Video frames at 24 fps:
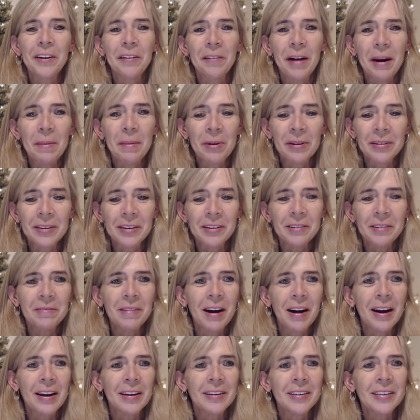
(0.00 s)
you're able
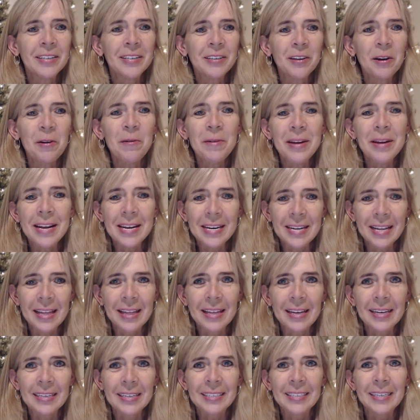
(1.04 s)
to tune into
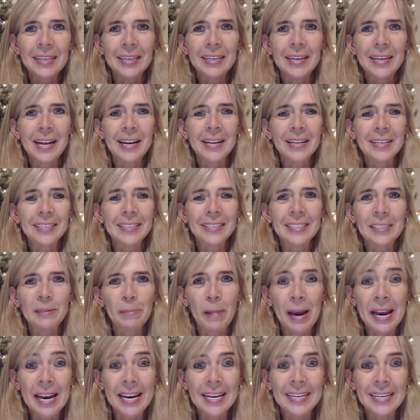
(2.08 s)
this, and this
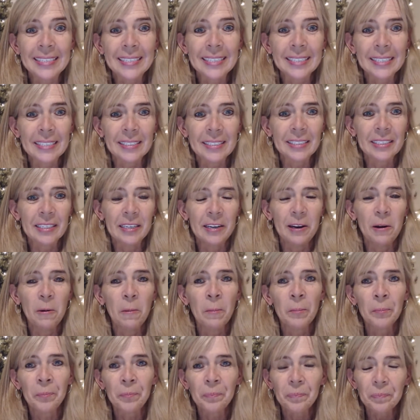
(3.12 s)
is making sense to
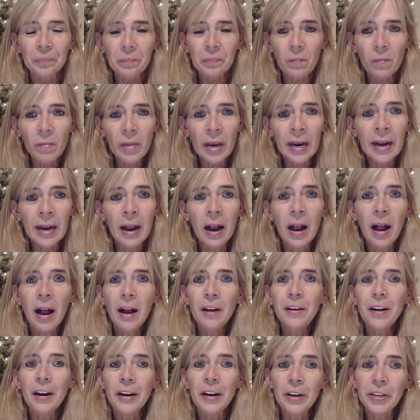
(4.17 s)
you.
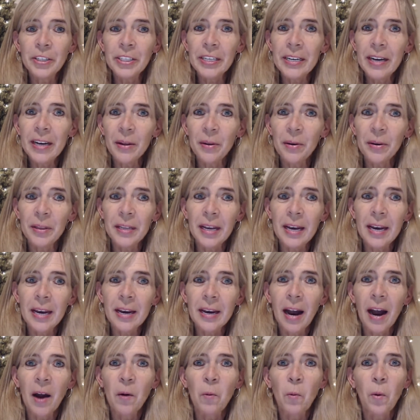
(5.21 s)
Now, here's the other
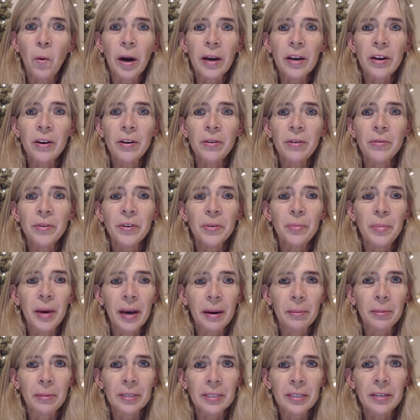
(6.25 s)
thing I want you to
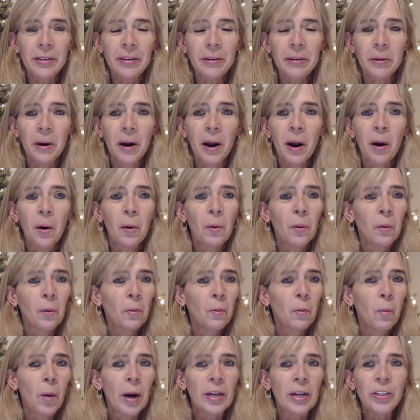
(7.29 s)
be able to do.
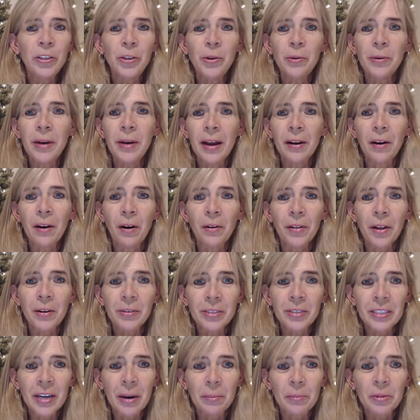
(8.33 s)
Once you get all
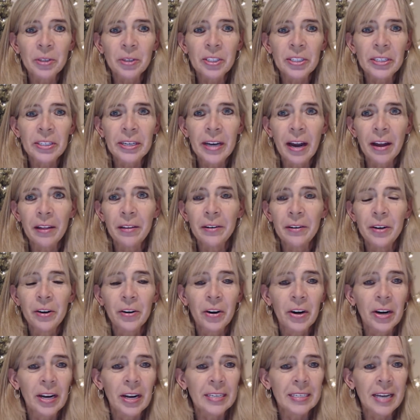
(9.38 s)
those numbers together,
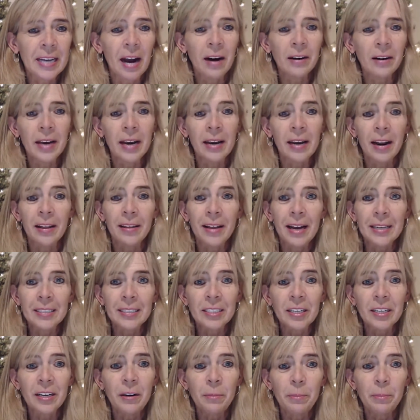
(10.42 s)
you're going to tally it, and
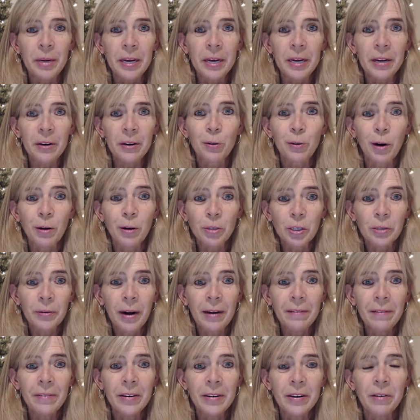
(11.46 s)
that's going to be your gross
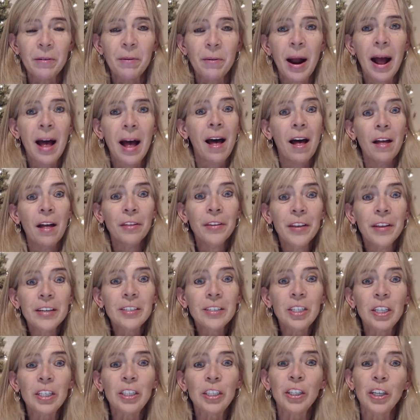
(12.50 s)
revenue.
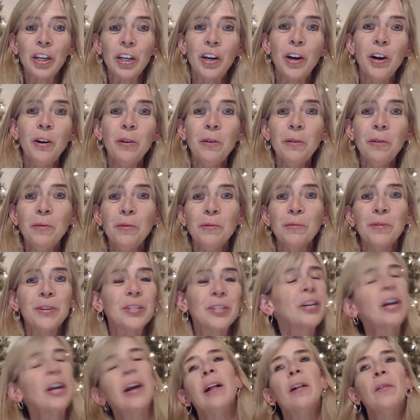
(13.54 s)
This is
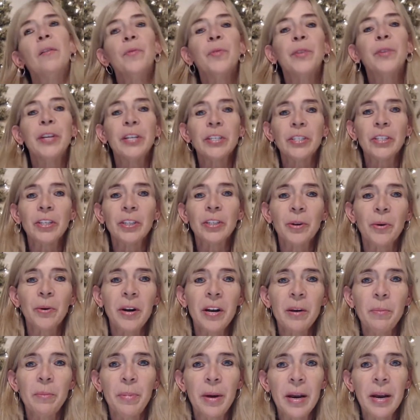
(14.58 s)
huge. This is
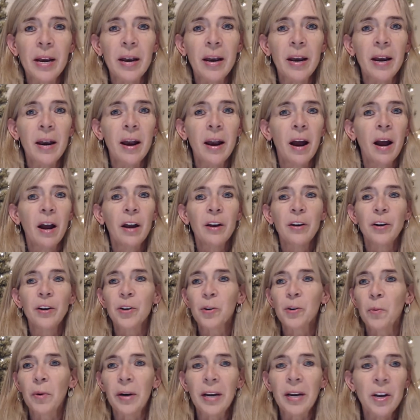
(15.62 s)
going to be
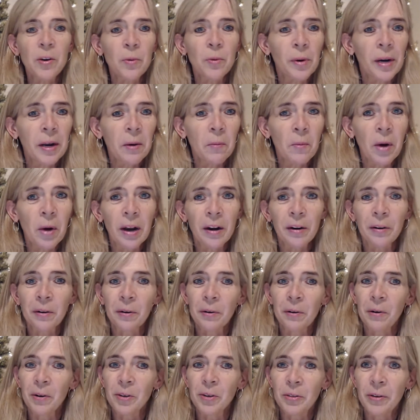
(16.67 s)
your
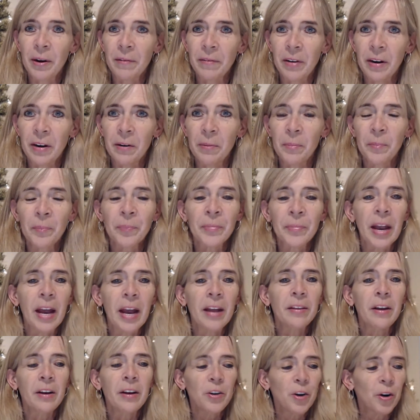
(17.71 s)
2021 gross revenue.
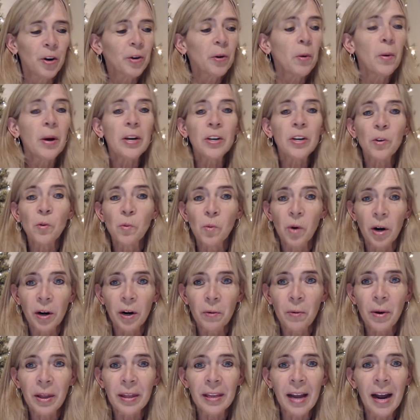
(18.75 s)
And then you're going to
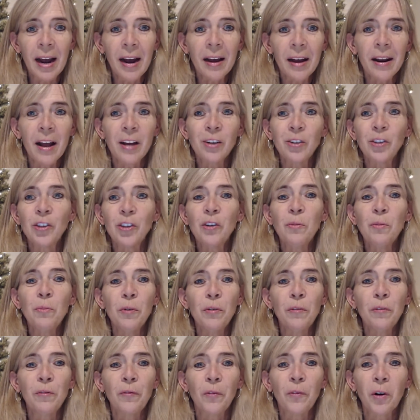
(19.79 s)
work with that as you
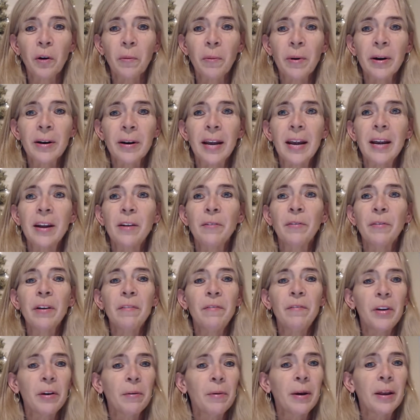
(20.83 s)
move forward in
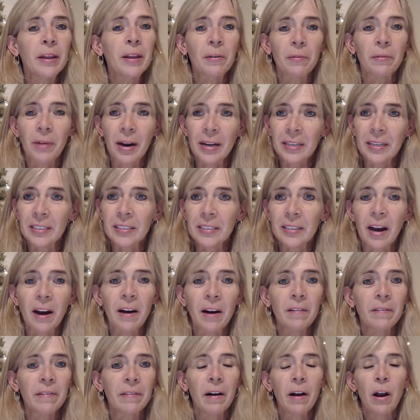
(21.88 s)
reviewing the rest
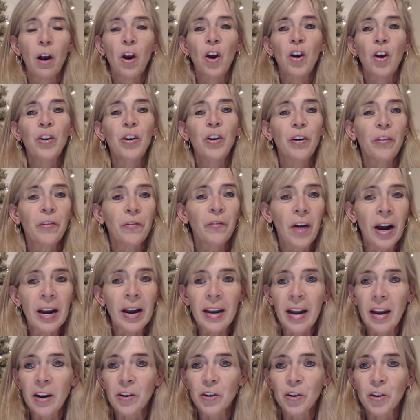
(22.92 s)
of your
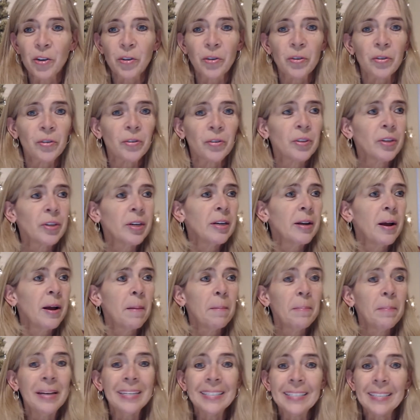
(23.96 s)
financial
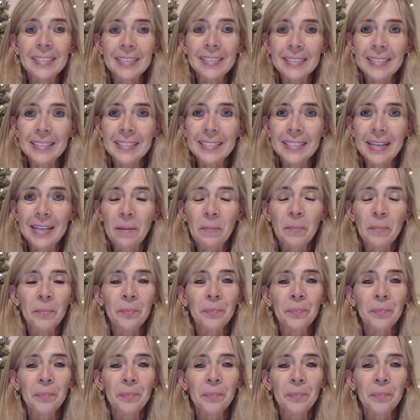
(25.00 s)
business.